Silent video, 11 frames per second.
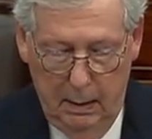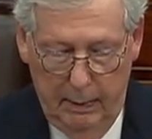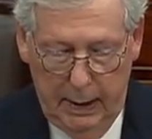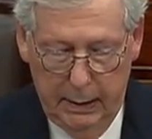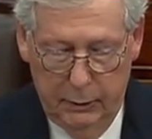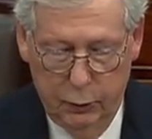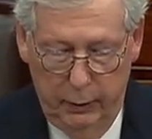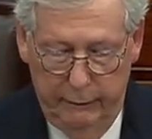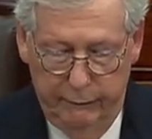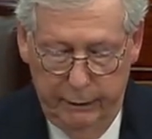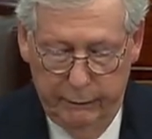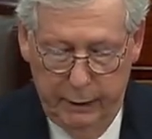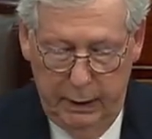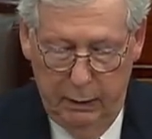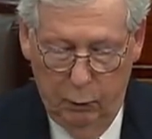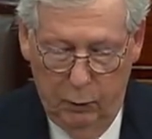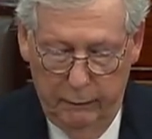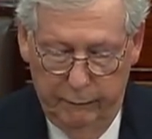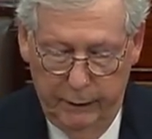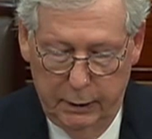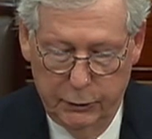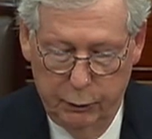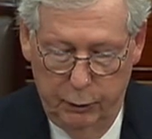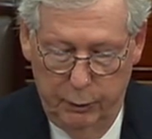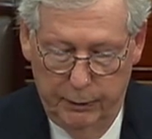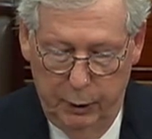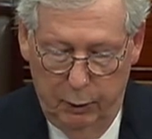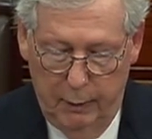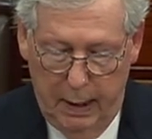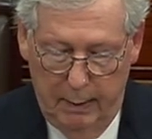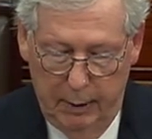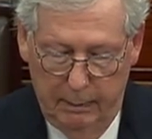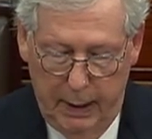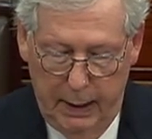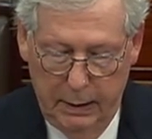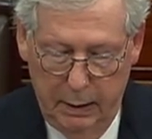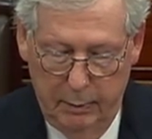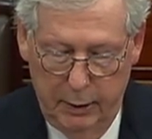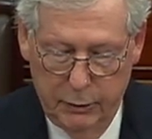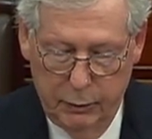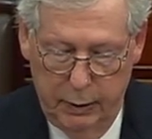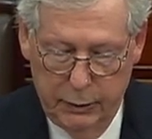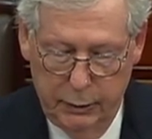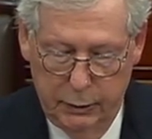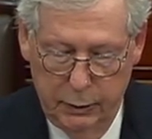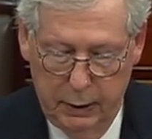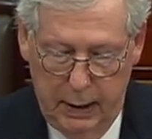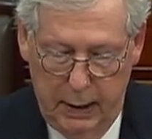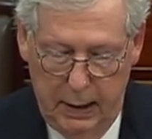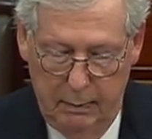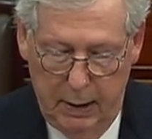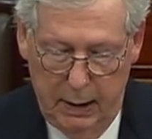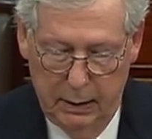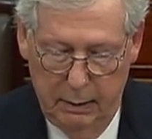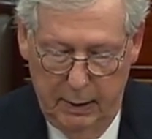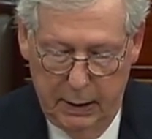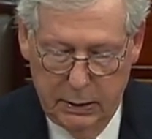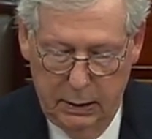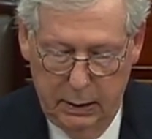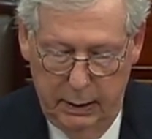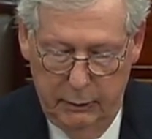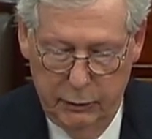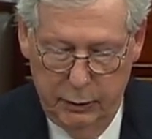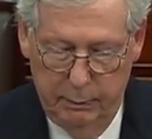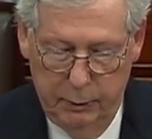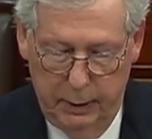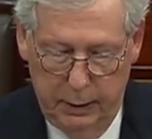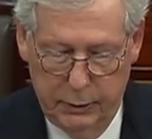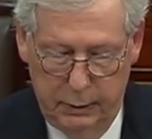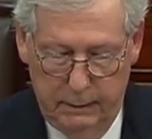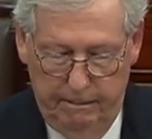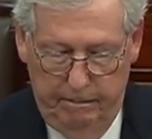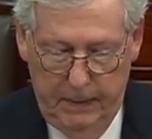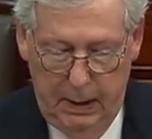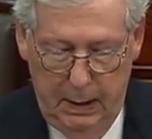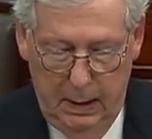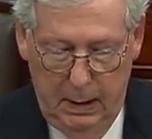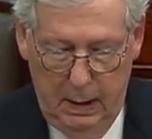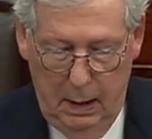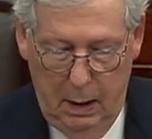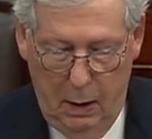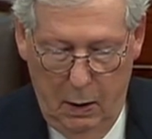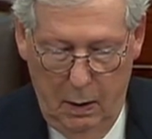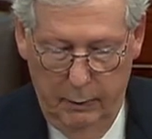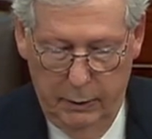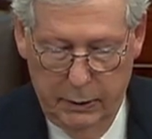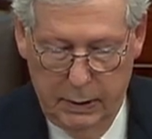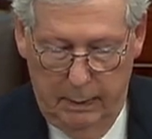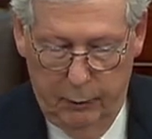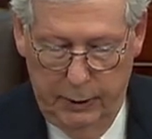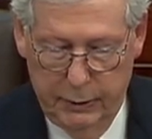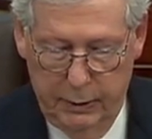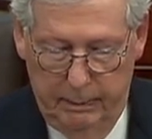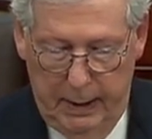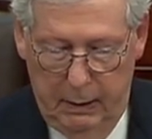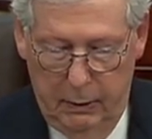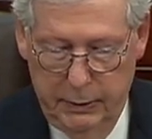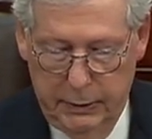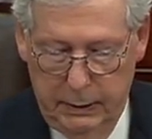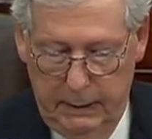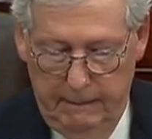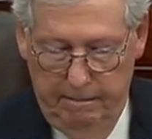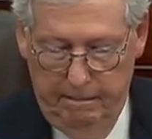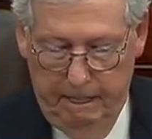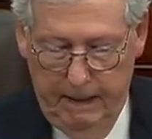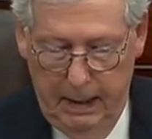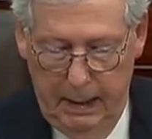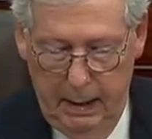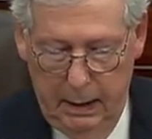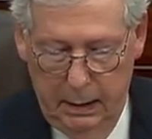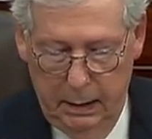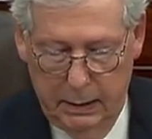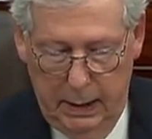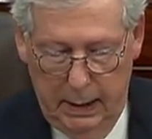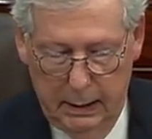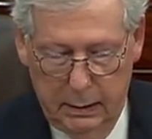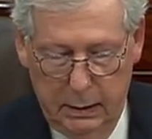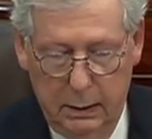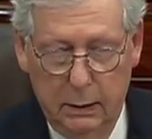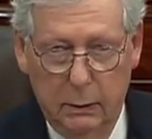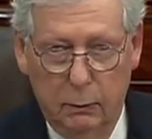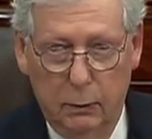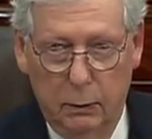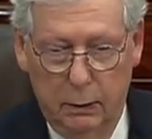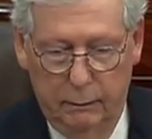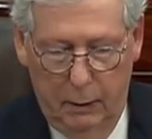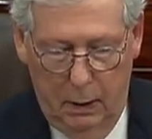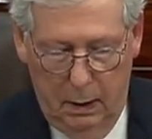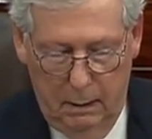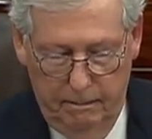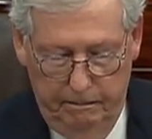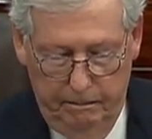Back in 2015, in one fell swoop, the Obama-Biden administration took aim at domestic energy production, harmed the separation of powers, and attacked the rule of law.